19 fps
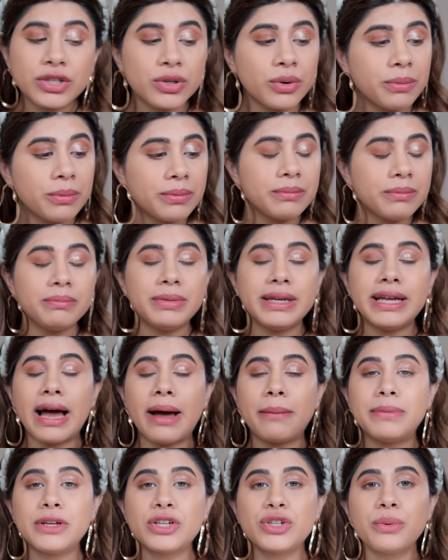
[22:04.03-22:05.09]
so be
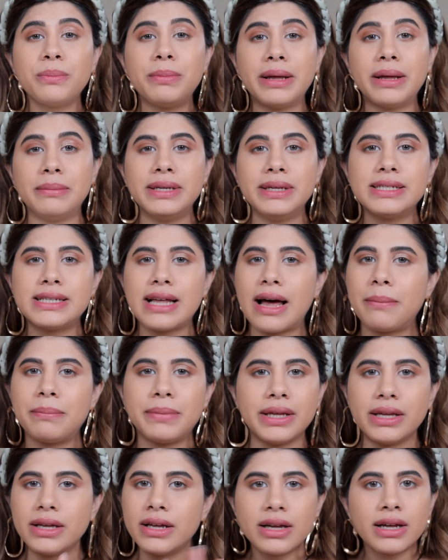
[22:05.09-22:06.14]
happy so baby is
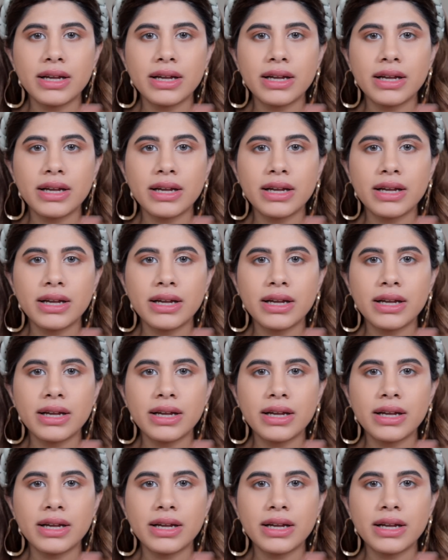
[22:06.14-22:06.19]
happy.